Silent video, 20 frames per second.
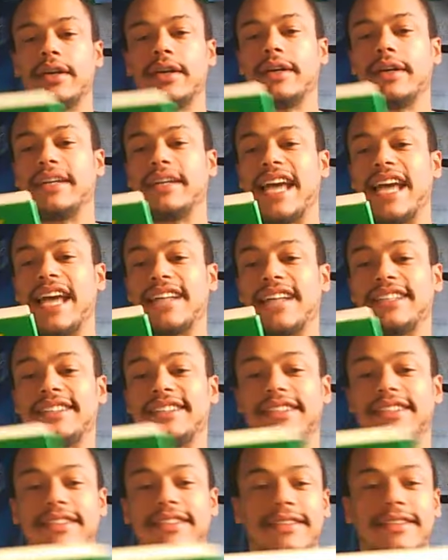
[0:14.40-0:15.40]

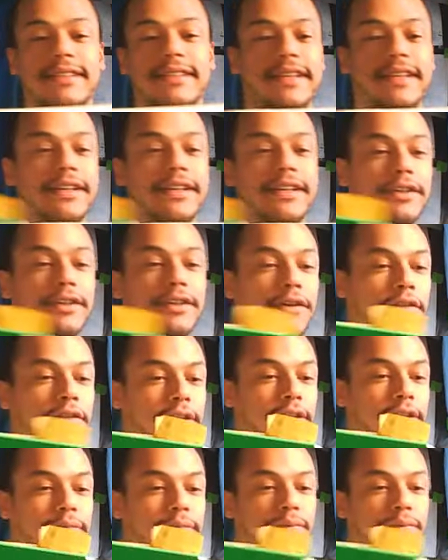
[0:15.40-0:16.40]
Tangents
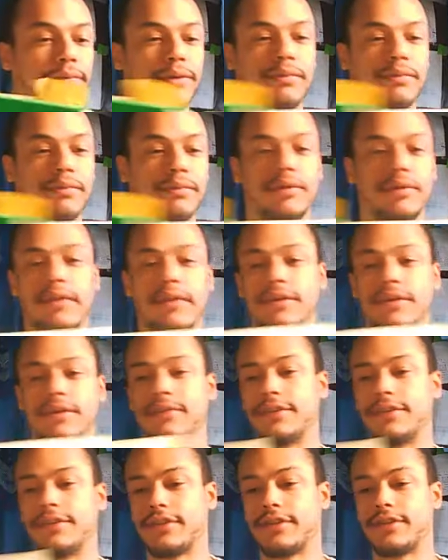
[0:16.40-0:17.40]
internally, when relative
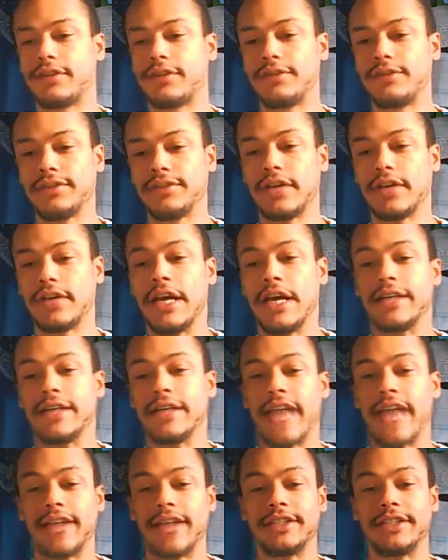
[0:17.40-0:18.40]
to circles,
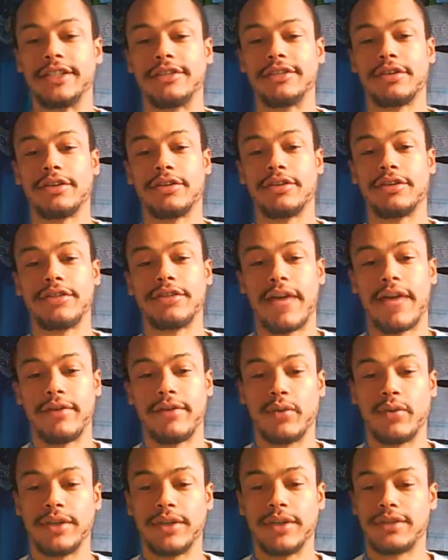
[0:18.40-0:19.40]
tangent circles
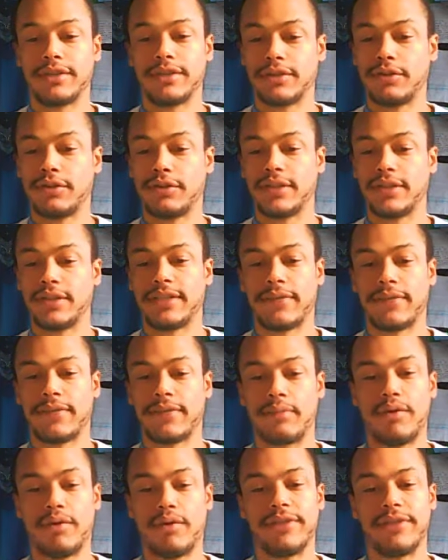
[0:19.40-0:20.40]
having one circle except for the
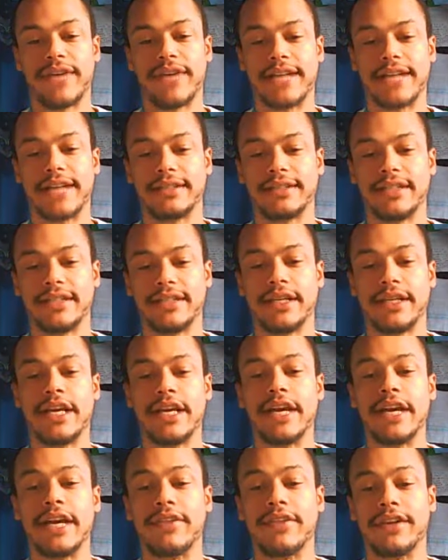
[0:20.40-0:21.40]
point of tangency
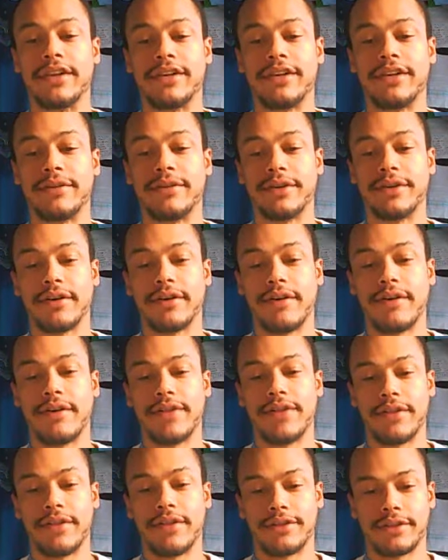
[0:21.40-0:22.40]
in the interior of
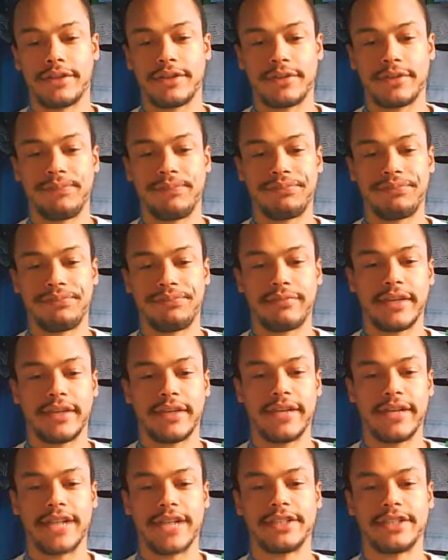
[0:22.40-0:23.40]
the other circle.
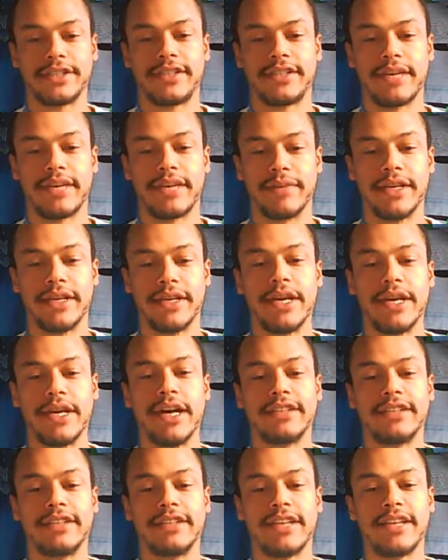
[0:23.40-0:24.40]
Tangent segment,
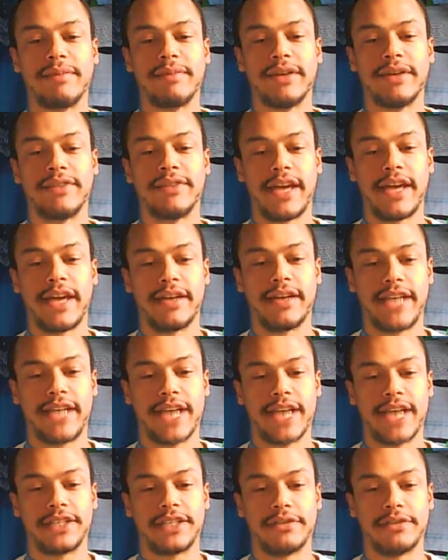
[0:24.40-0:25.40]
a segment of a
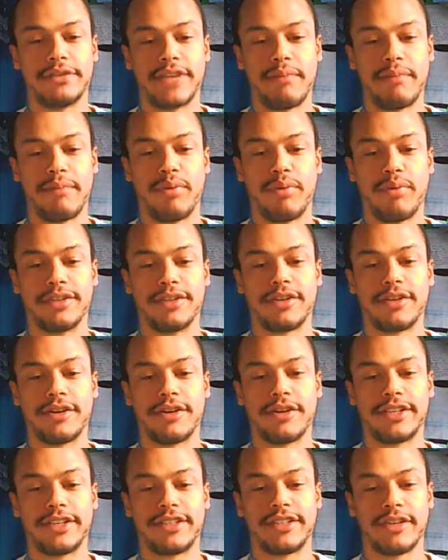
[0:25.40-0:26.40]
tangent whose endpoints are an
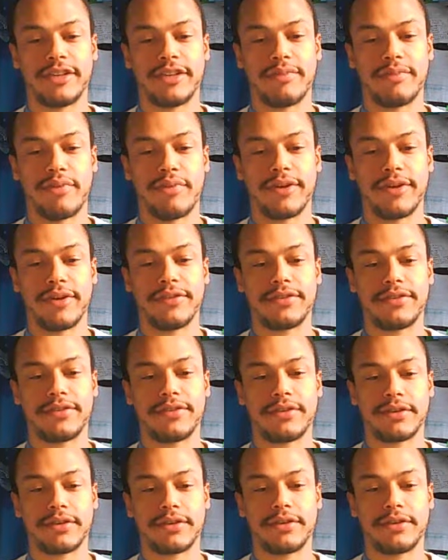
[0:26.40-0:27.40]
exterior point of the
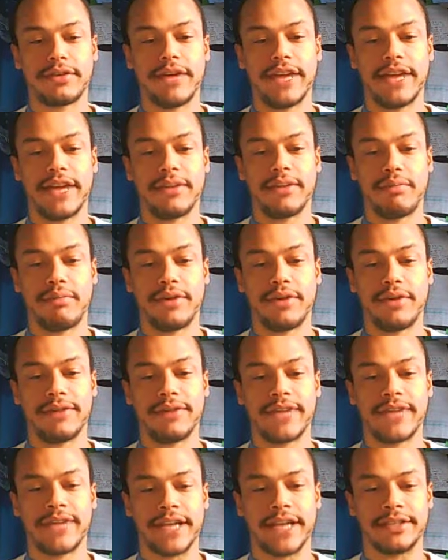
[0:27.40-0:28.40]
circle and the point of
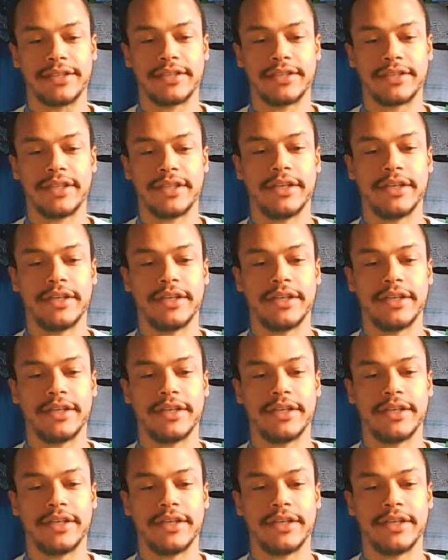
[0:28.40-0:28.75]
tangency.